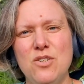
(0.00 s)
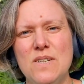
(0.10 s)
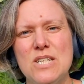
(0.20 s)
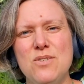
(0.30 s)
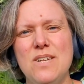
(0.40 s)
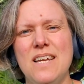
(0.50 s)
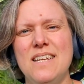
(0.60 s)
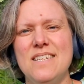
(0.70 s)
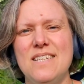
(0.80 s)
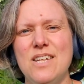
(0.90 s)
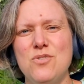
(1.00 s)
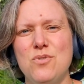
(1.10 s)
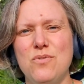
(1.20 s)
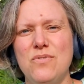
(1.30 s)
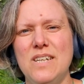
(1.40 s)
Jyväskylä in
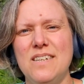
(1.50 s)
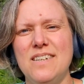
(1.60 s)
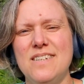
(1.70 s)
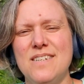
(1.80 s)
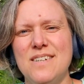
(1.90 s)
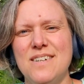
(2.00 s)
central Finland